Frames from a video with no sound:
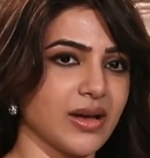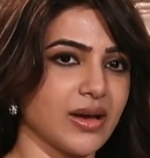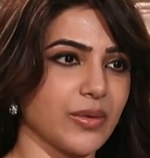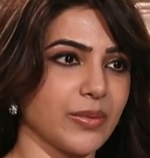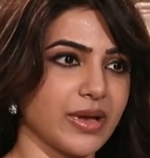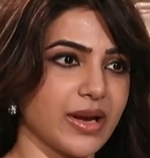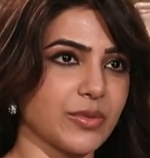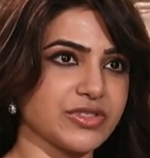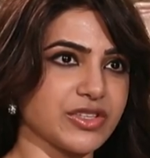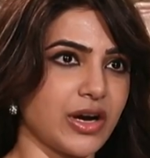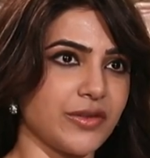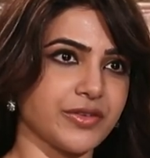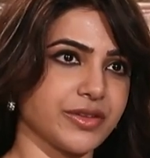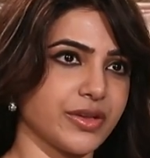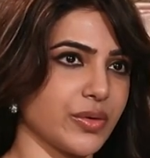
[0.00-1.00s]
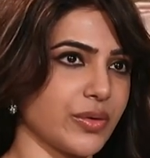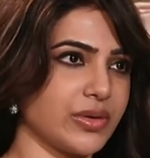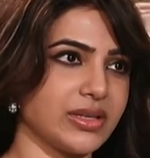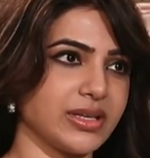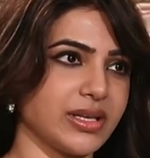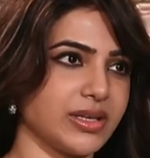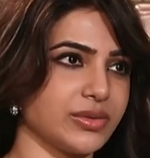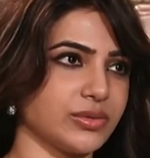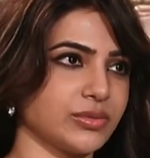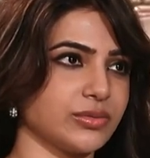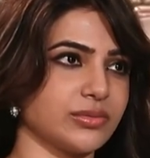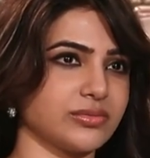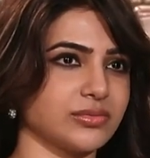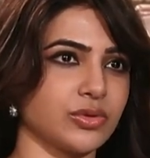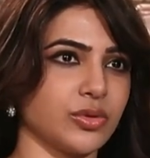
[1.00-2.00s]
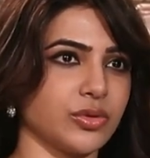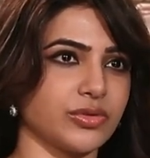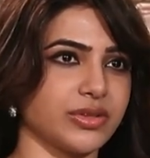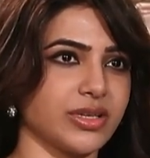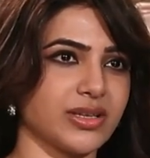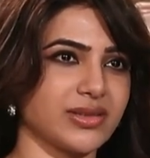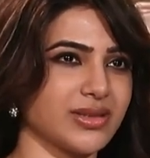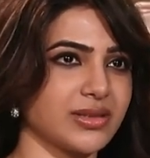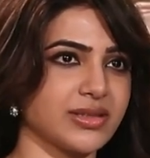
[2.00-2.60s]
when I was offered the role nenu no kudarudani